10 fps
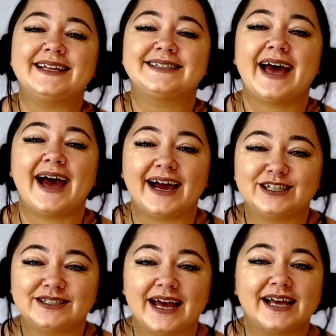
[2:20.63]
is
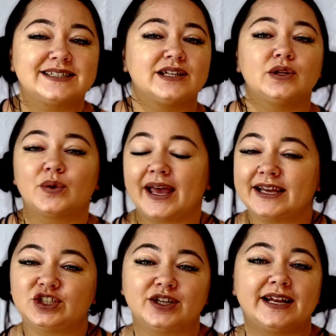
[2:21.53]
hashtags,
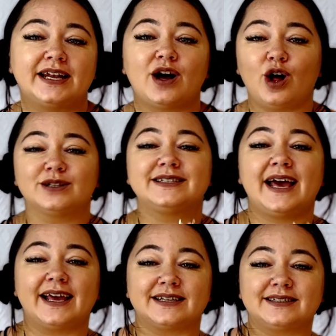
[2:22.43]
location, and alt
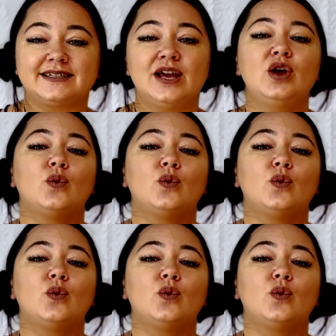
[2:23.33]
text.